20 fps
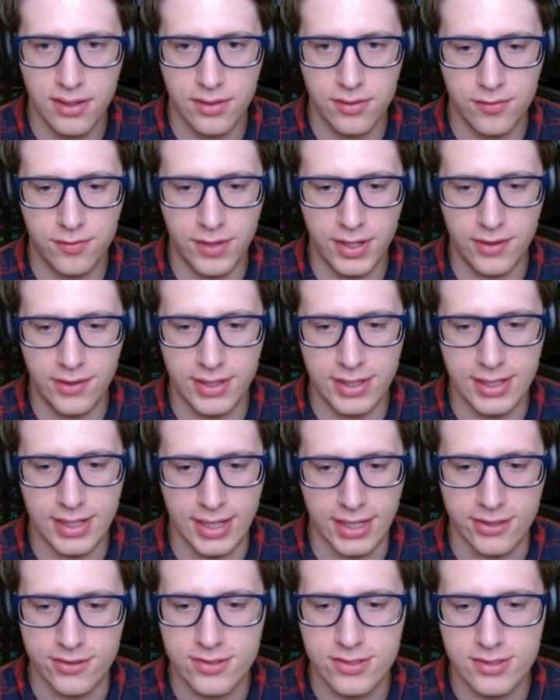Very
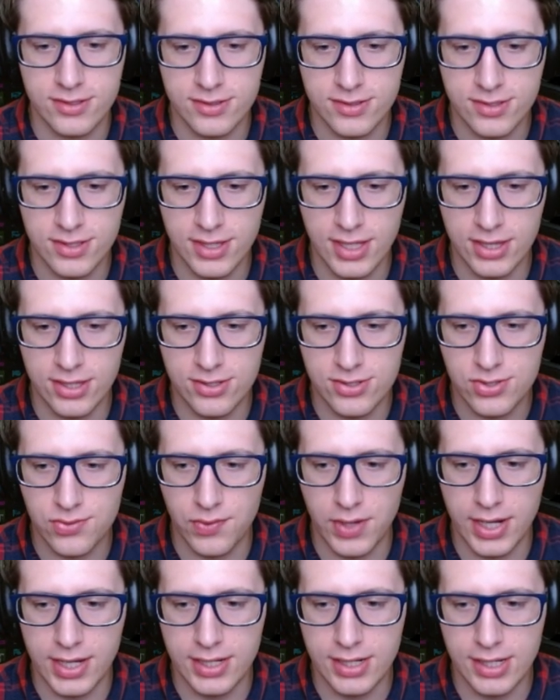nice. So then there's
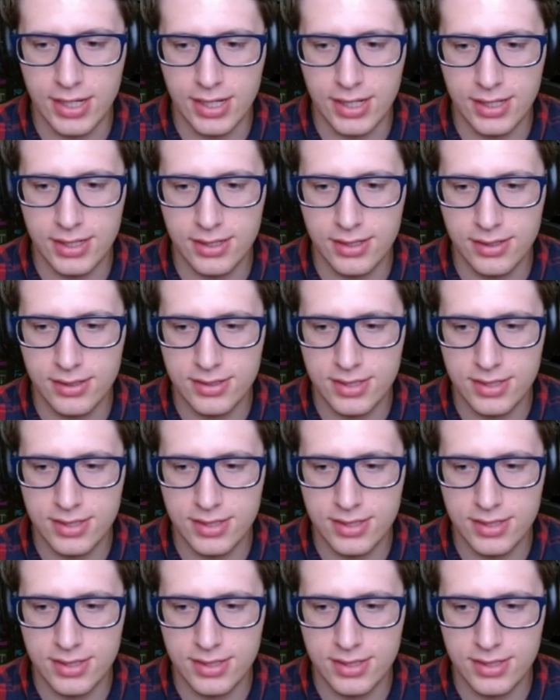radon.